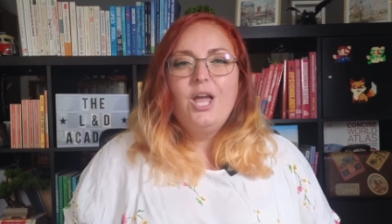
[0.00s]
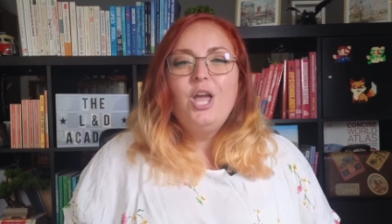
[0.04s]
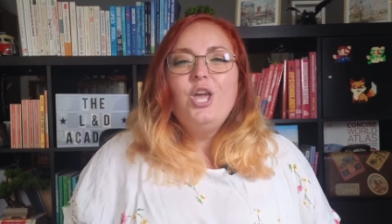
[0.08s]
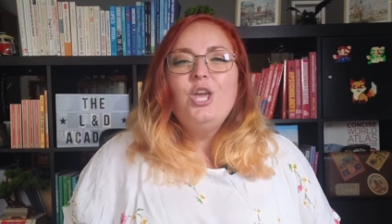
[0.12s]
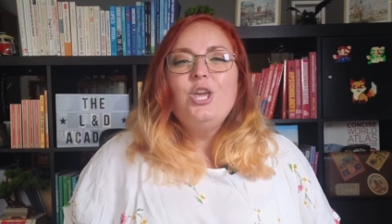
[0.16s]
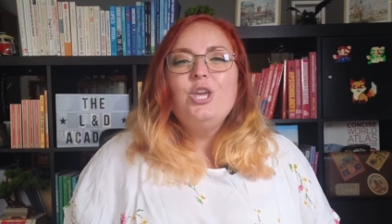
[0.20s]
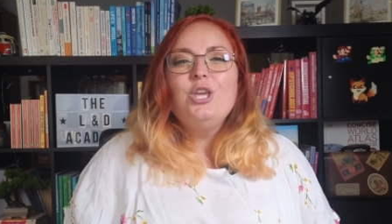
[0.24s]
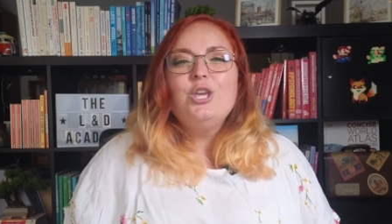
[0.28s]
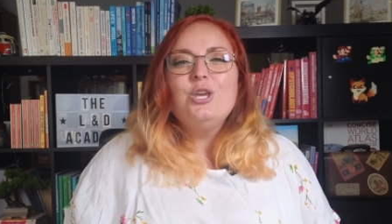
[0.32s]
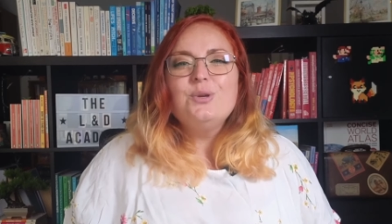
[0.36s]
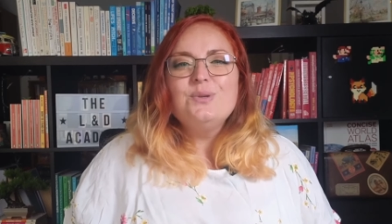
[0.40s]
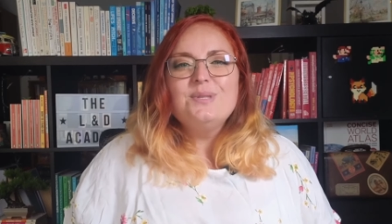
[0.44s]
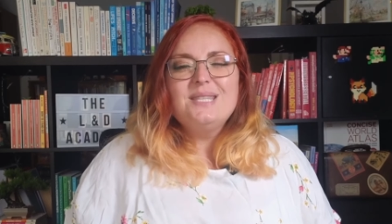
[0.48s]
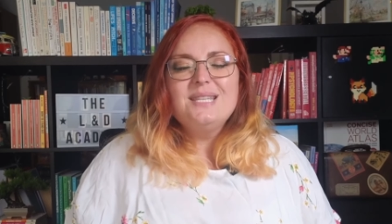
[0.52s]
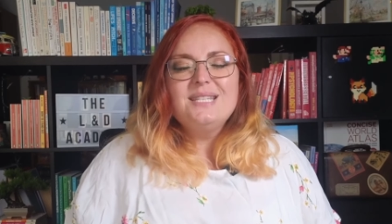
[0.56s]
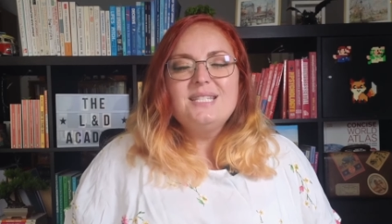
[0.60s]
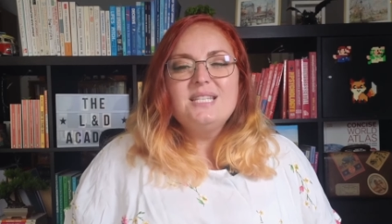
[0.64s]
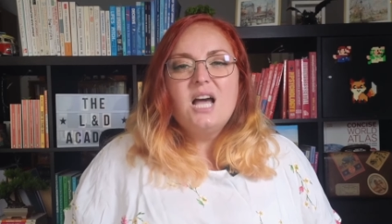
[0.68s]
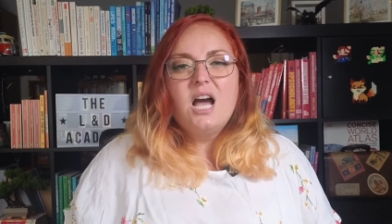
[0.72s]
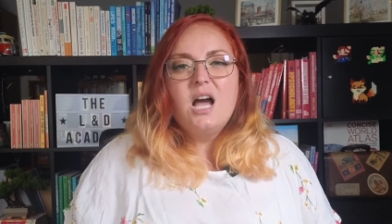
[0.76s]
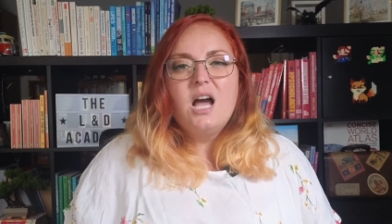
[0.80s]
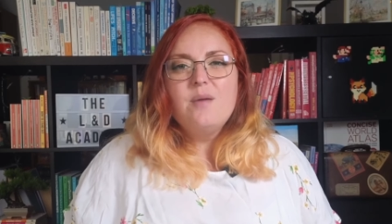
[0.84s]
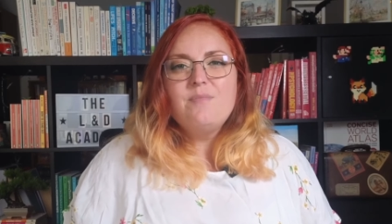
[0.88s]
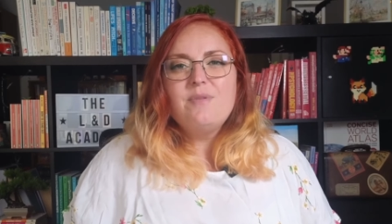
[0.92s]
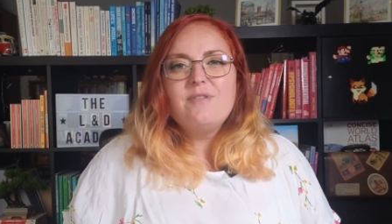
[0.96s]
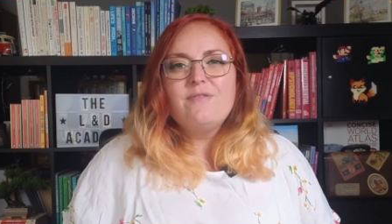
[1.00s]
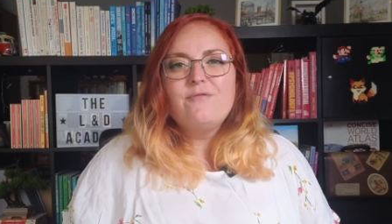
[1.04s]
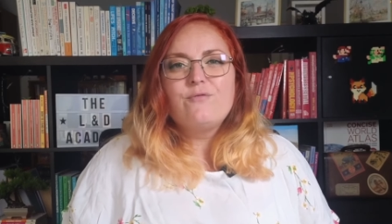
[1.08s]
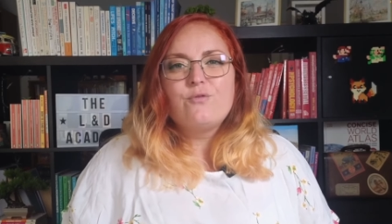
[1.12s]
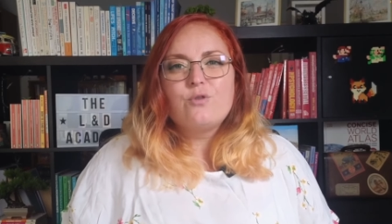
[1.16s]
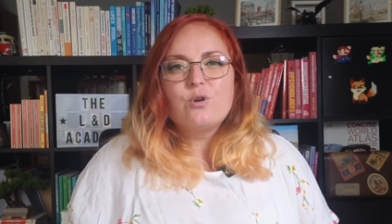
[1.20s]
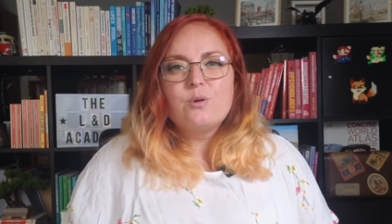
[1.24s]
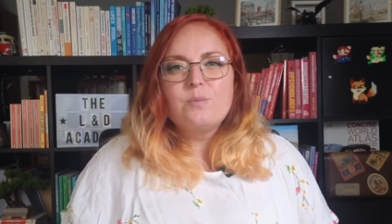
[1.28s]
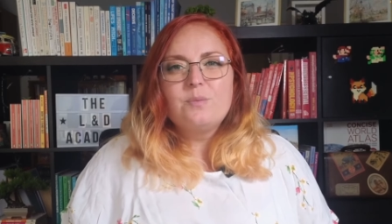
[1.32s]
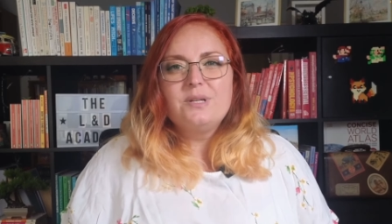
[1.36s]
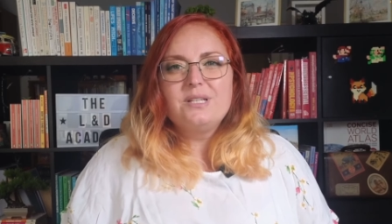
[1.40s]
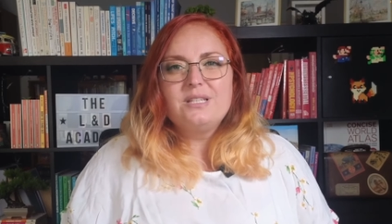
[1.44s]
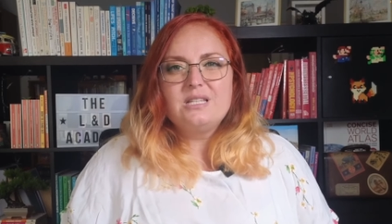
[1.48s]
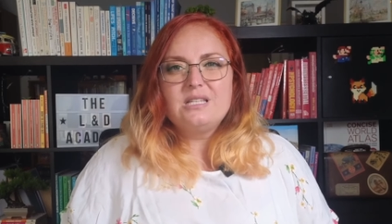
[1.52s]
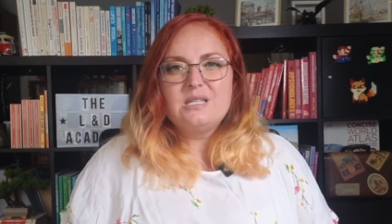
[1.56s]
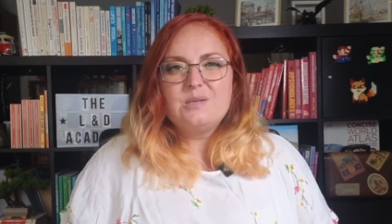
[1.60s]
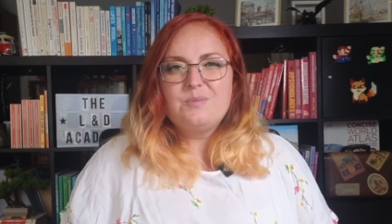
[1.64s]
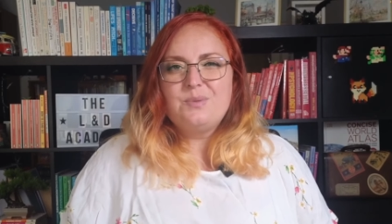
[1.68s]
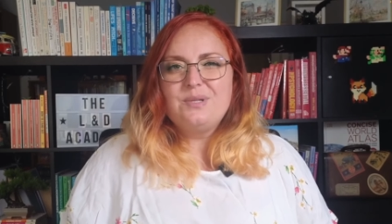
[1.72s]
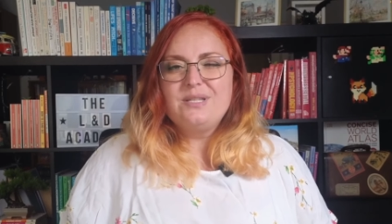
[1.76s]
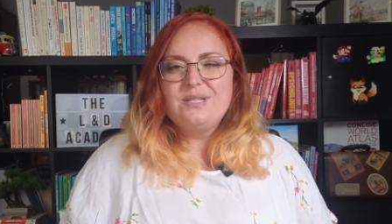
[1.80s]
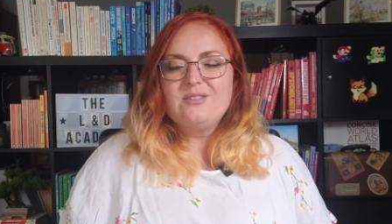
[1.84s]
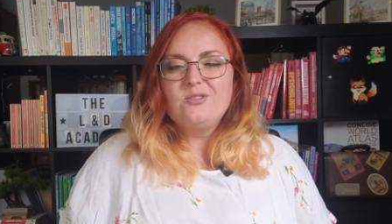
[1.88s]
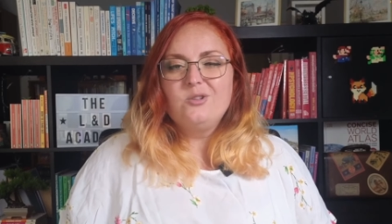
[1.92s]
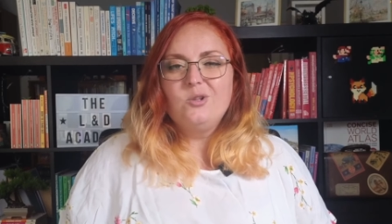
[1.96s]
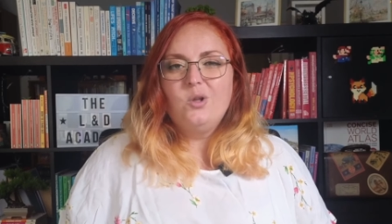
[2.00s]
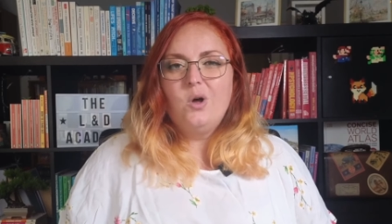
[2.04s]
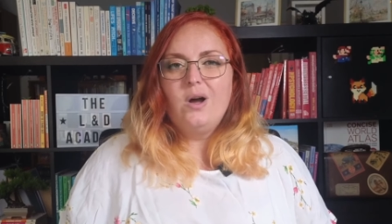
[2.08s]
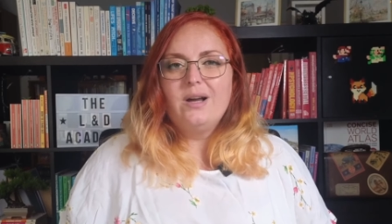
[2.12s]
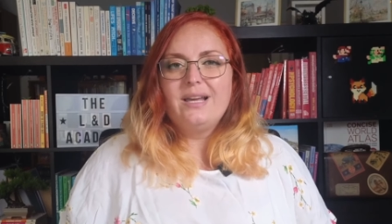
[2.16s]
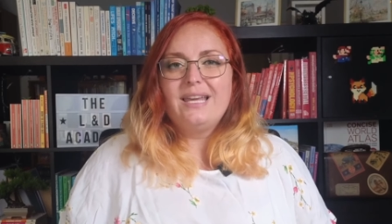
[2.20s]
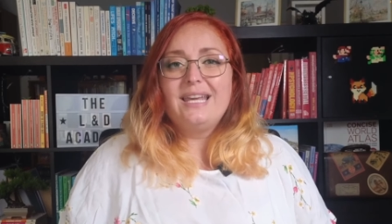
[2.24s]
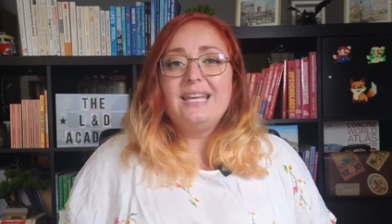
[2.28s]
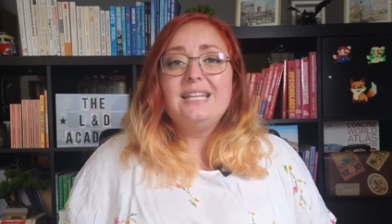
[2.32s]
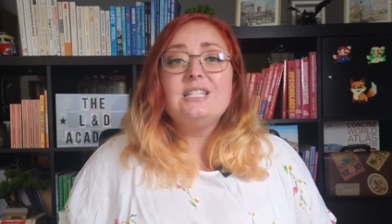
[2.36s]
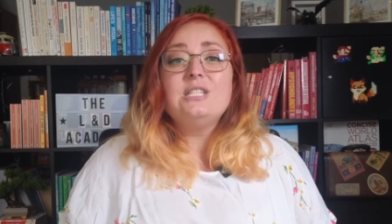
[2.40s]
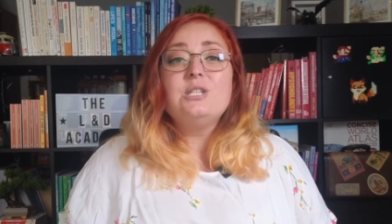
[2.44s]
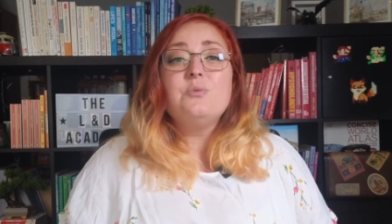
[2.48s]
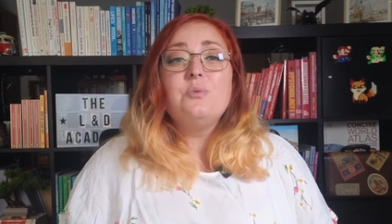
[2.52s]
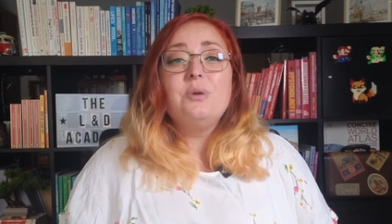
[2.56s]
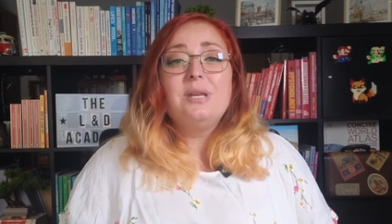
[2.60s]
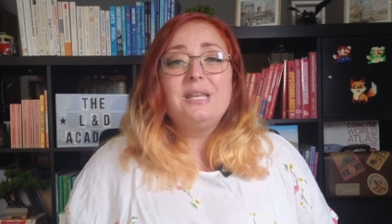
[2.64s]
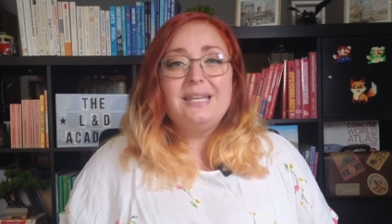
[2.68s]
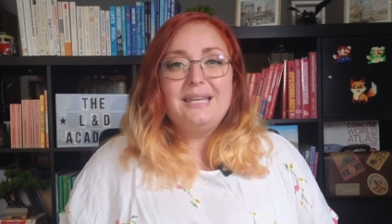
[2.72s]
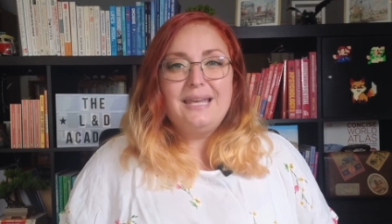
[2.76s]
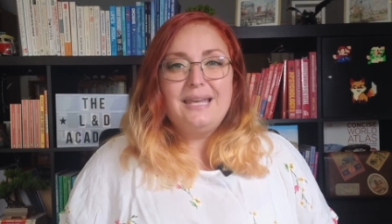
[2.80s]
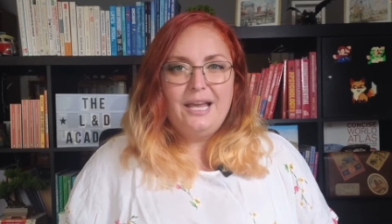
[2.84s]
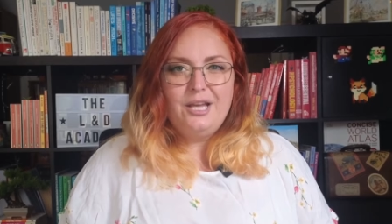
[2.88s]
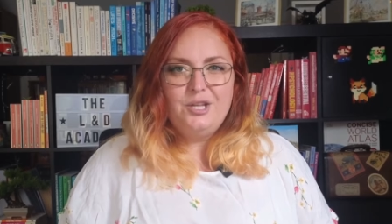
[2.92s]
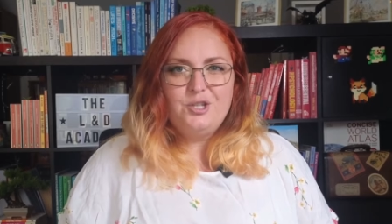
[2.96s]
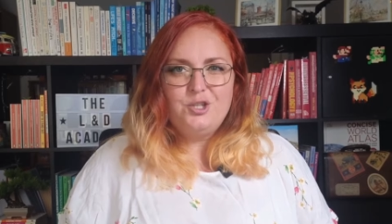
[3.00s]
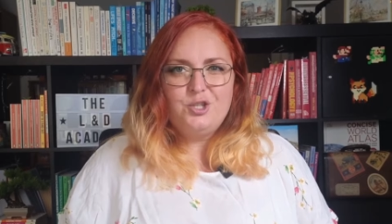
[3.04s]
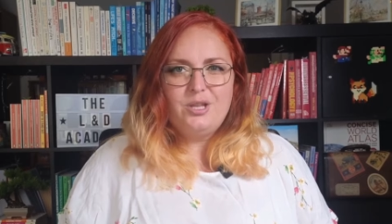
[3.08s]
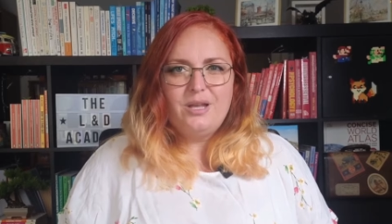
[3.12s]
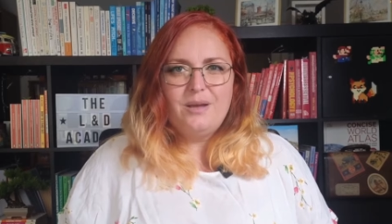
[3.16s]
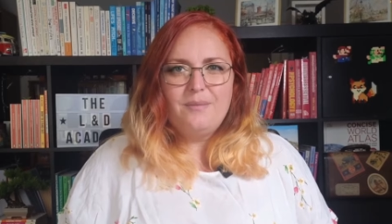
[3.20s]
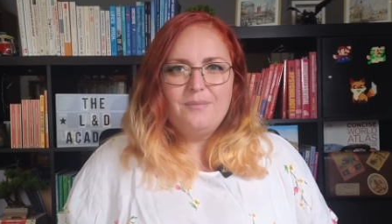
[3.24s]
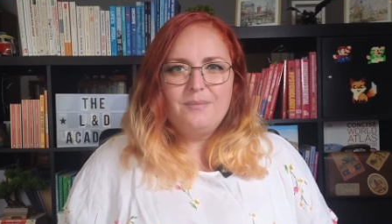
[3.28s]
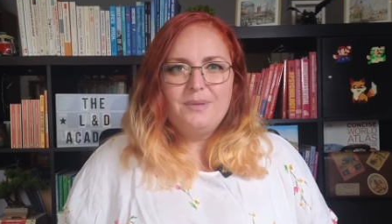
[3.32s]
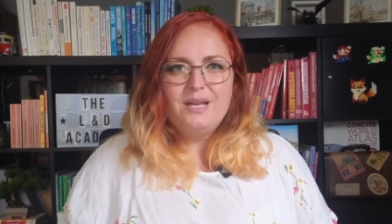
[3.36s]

Use the time before participants log in to engage them.